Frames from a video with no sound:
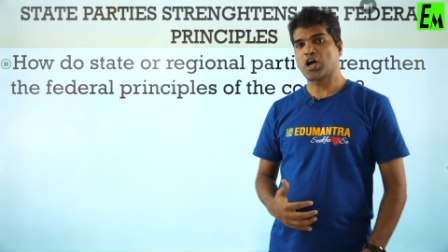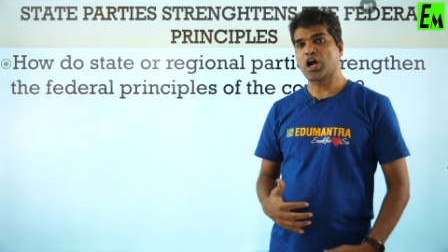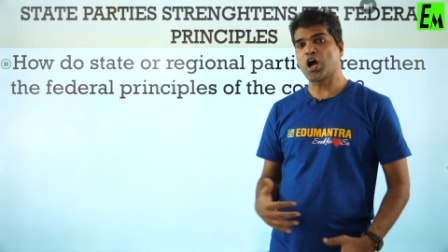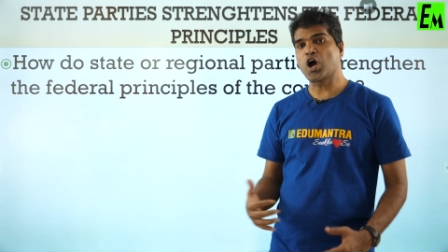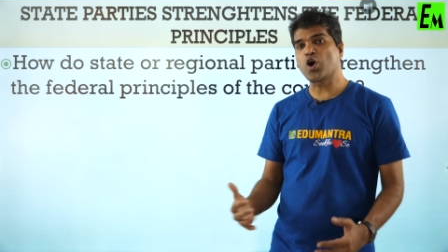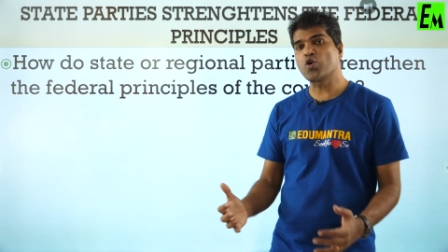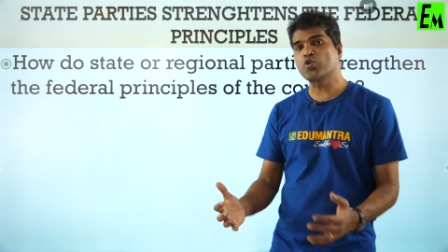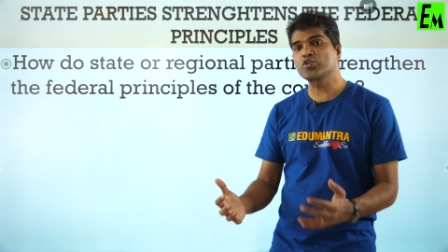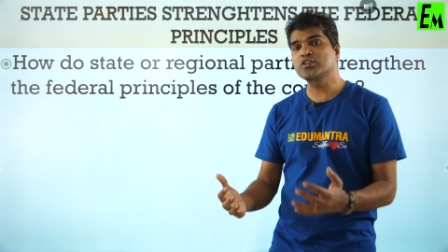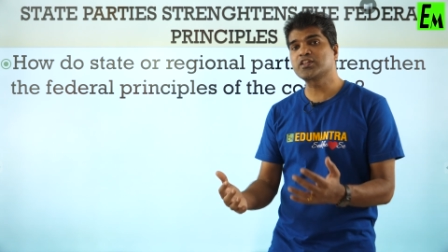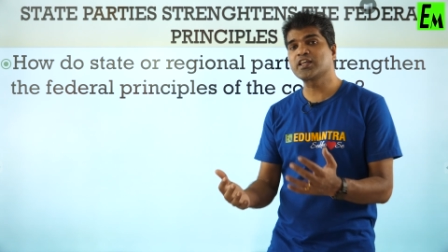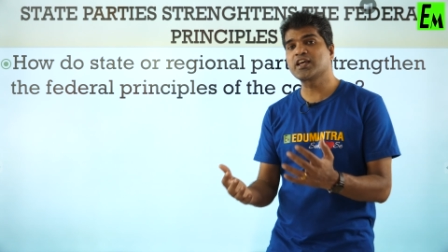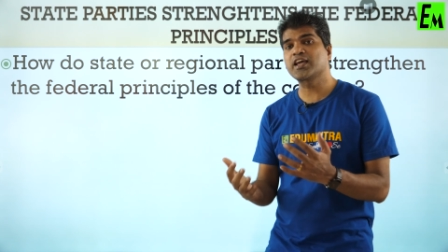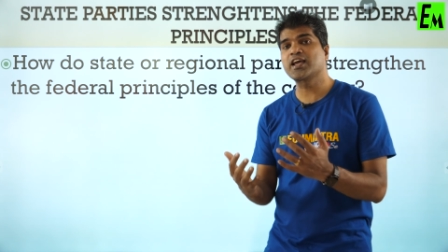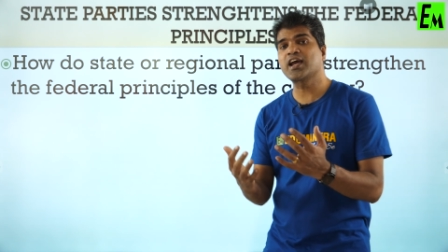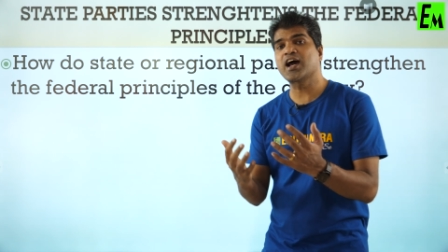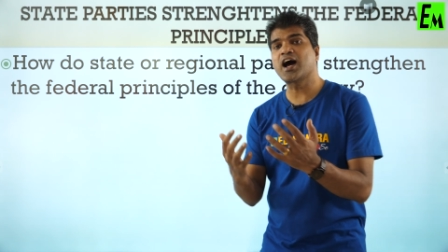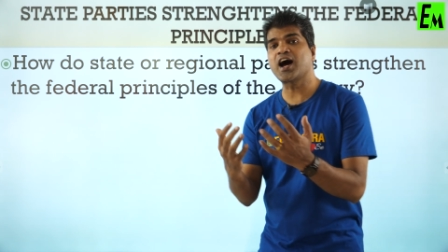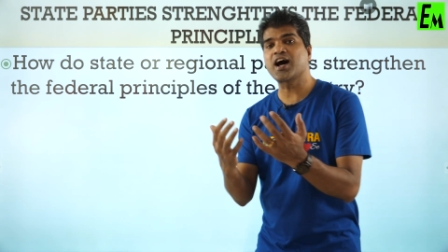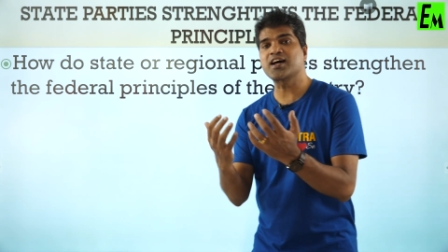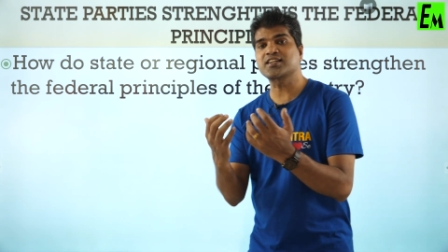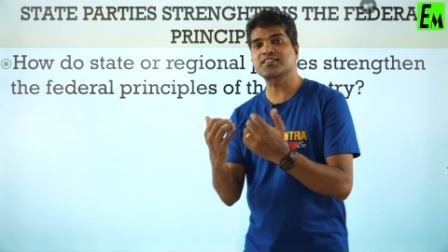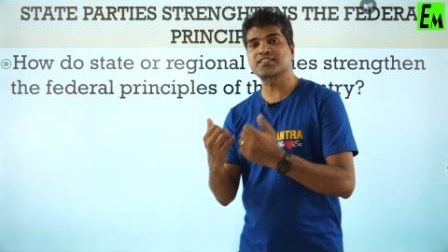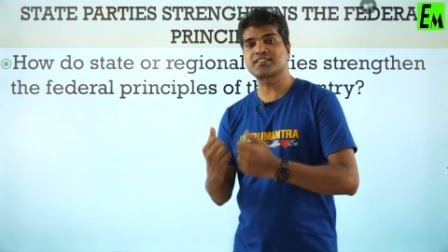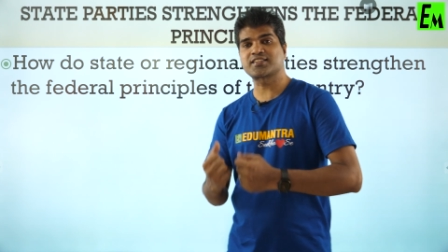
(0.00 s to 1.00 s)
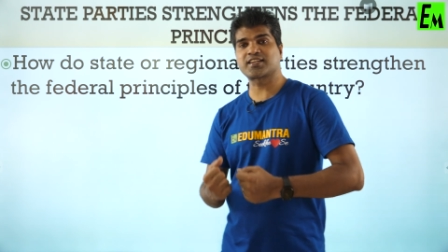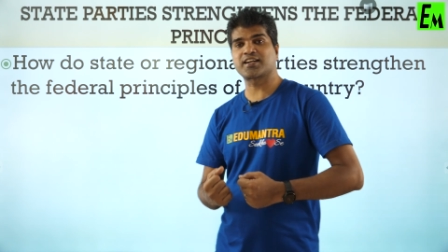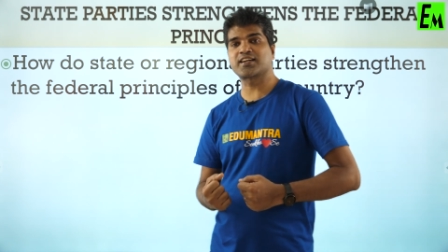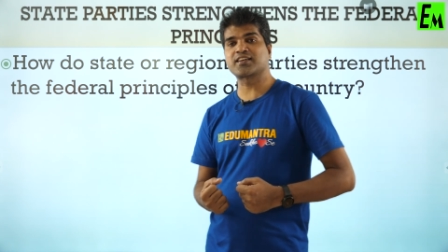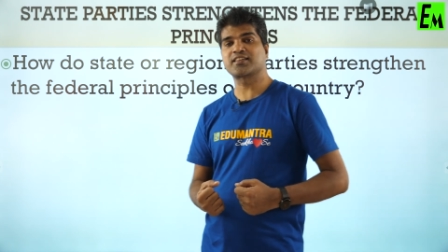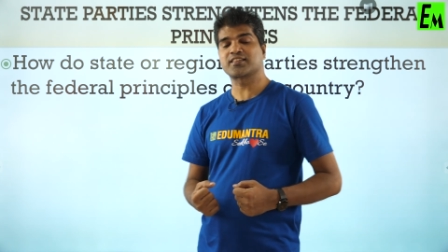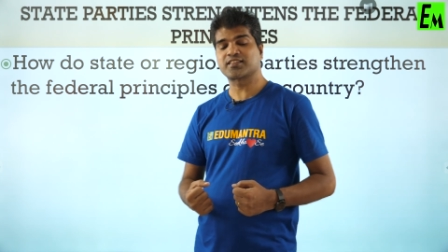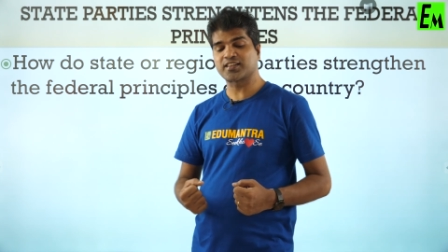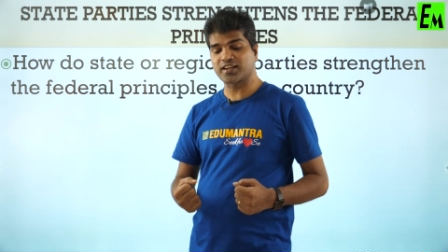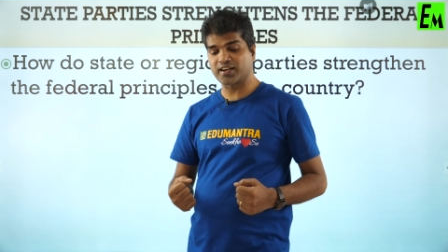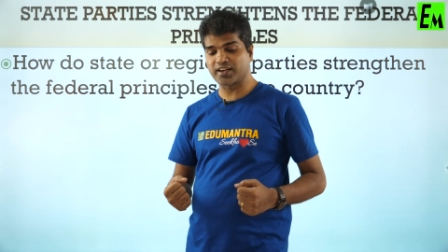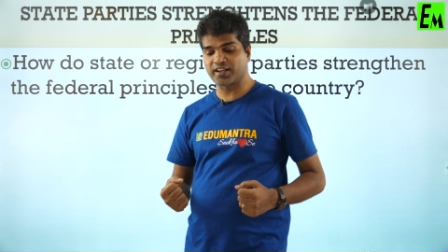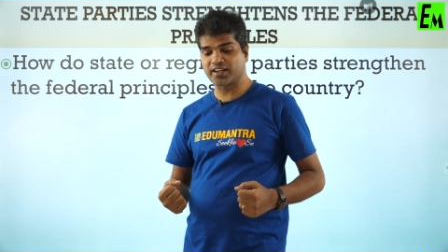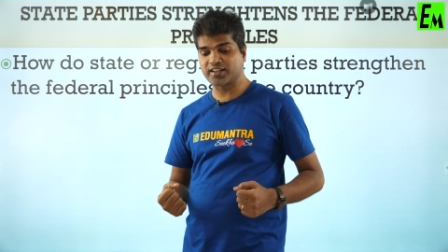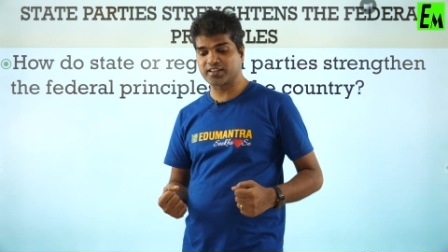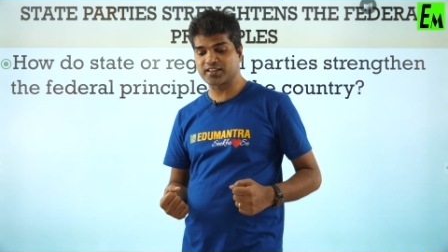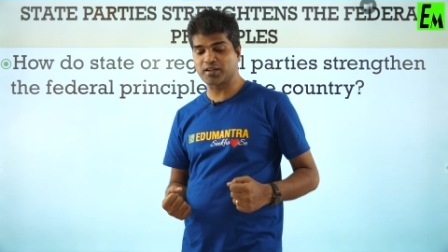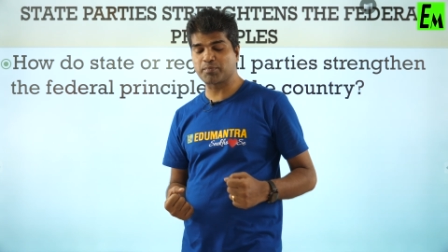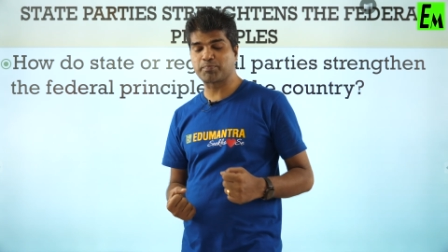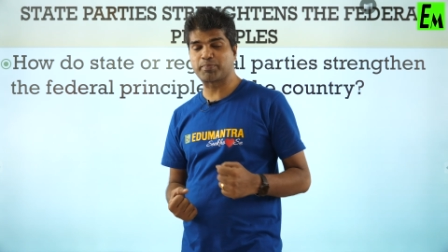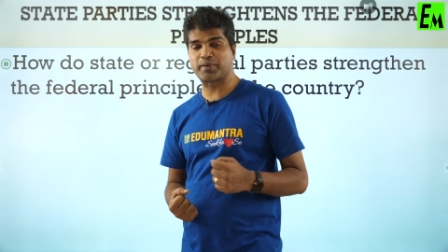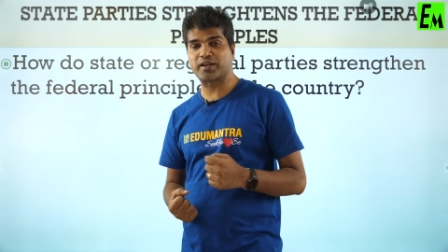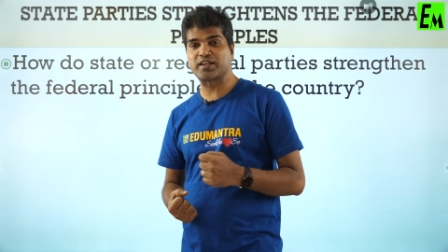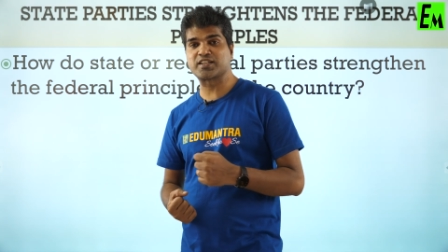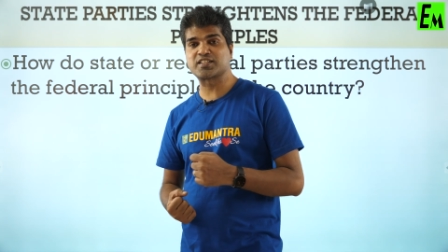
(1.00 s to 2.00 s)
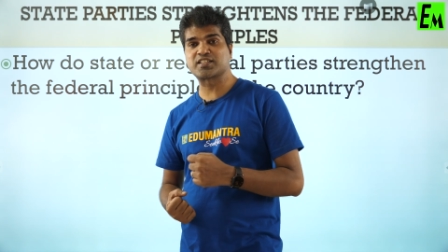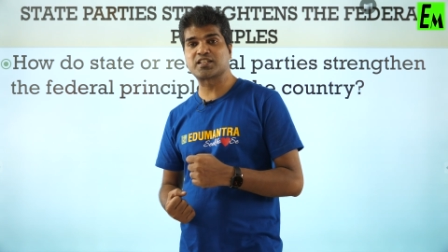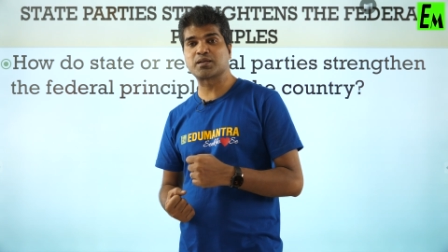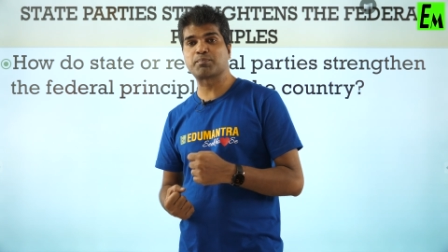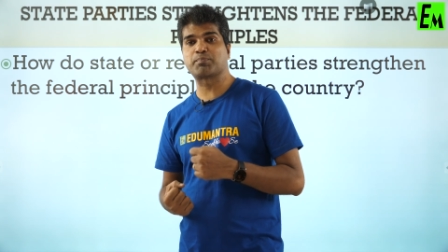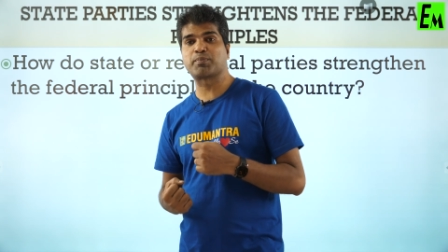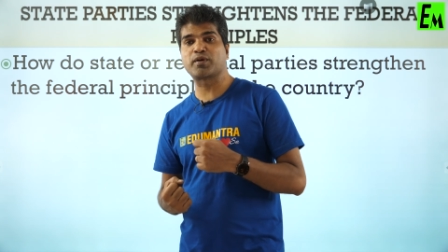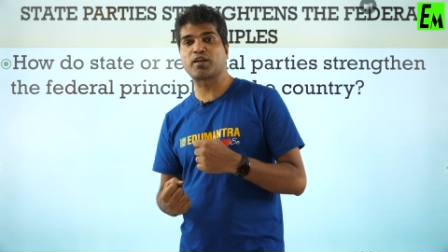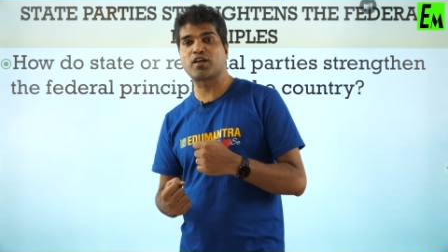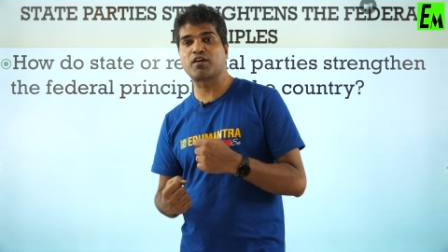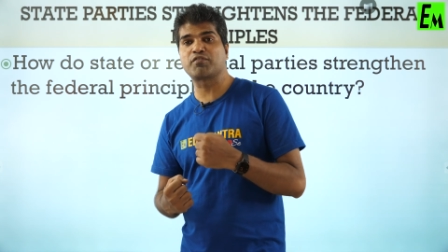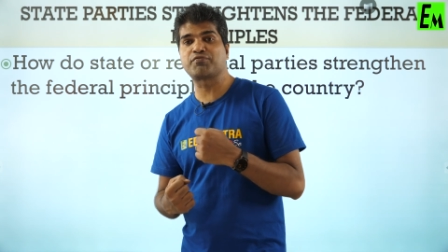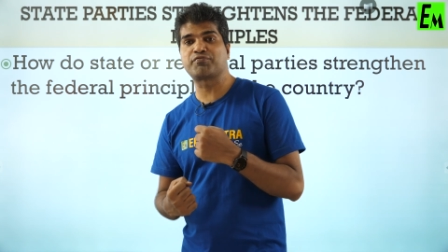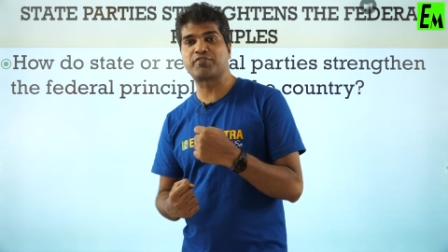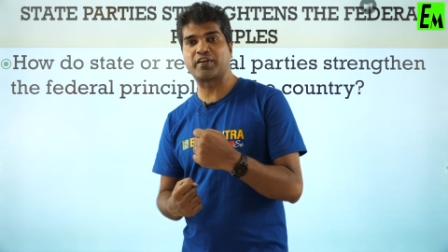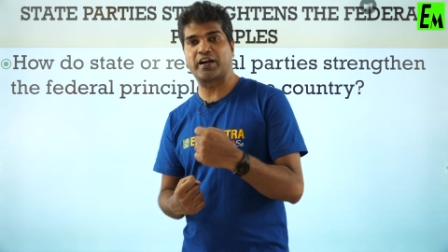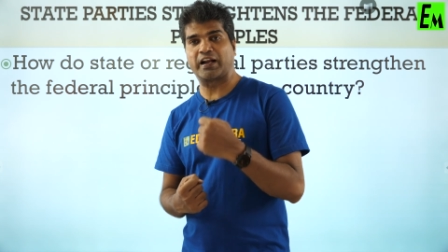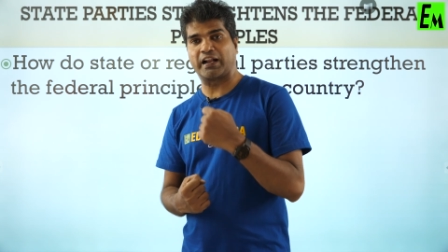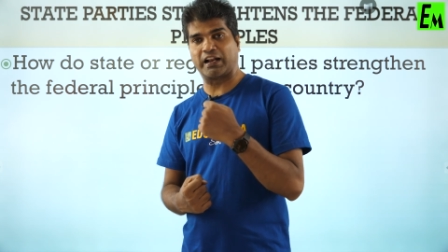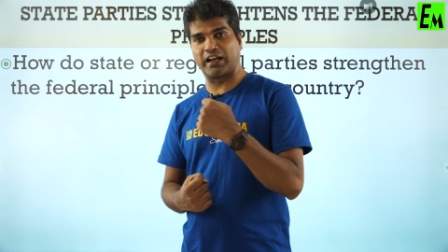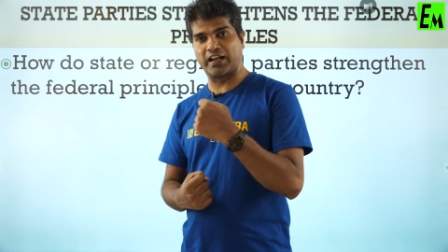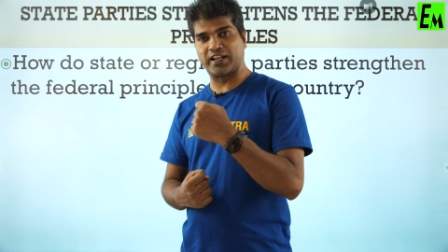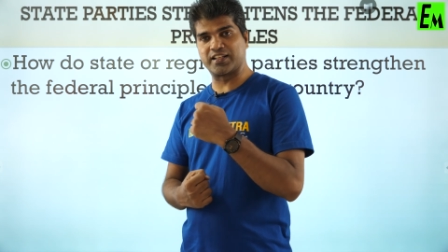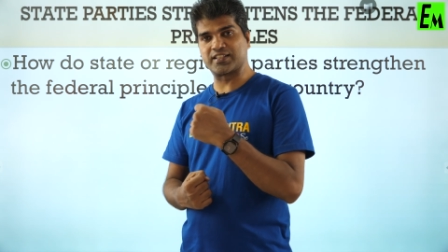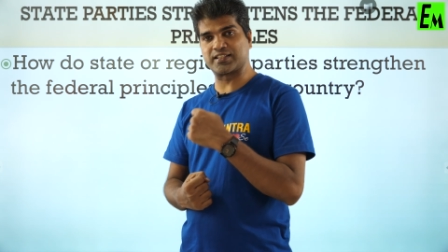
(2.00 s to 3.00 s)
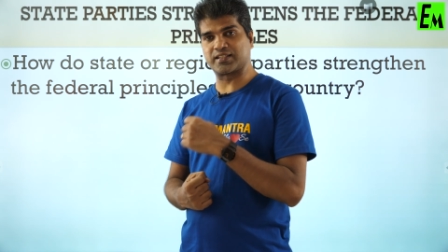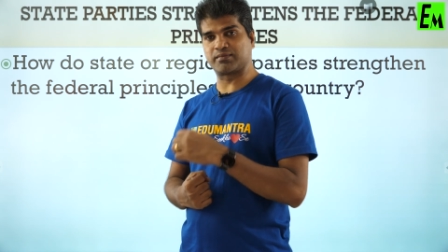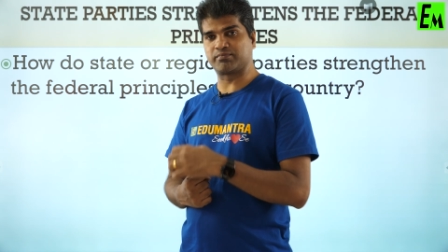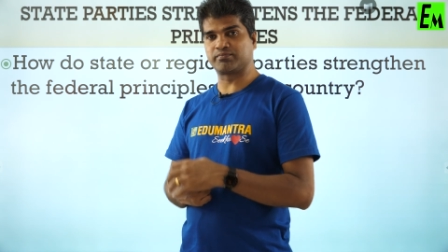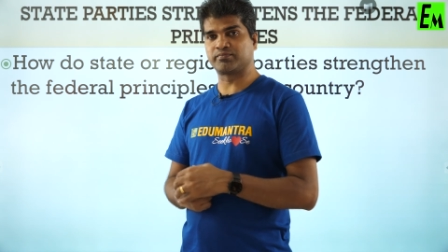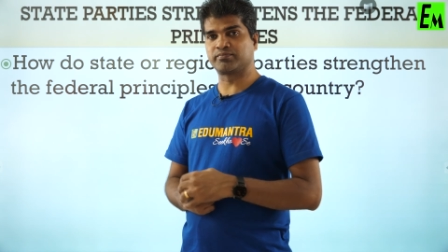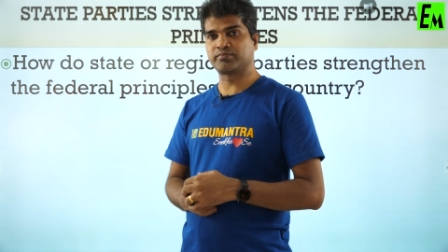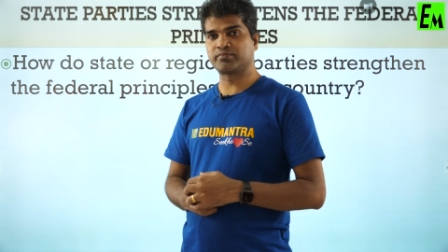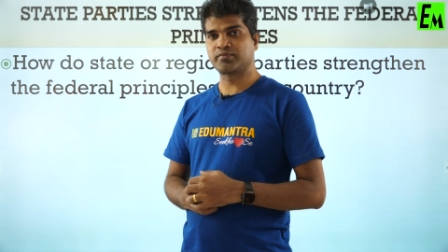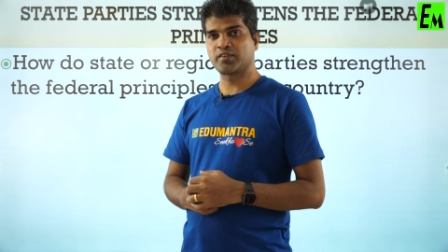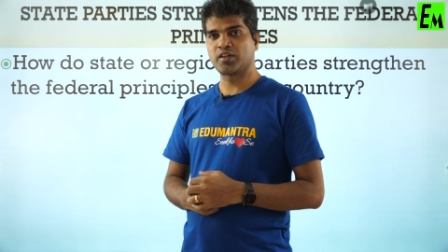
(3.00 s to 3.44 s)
How they are strengthening the principle of federalism.